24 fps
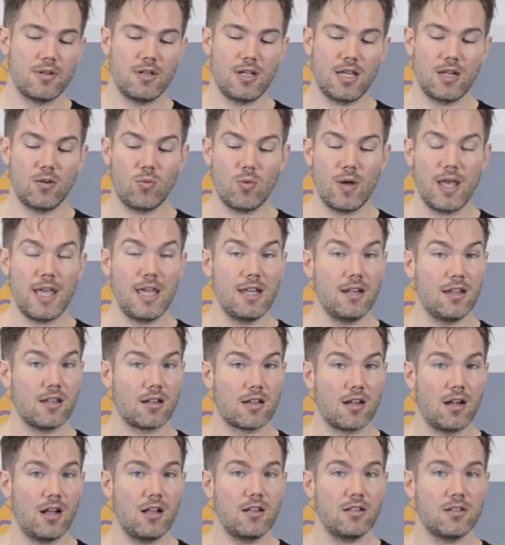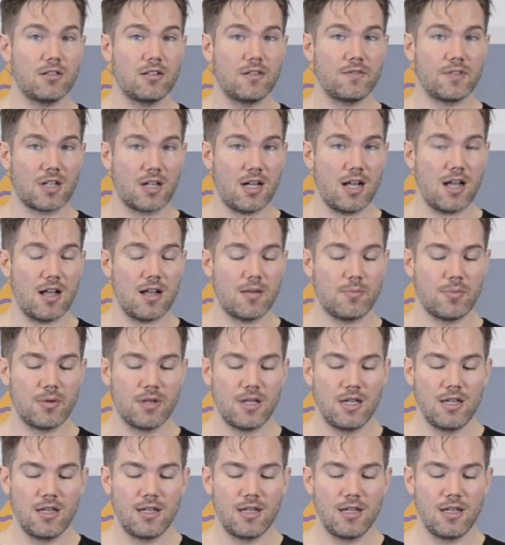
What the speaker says: and weight and color of a cup,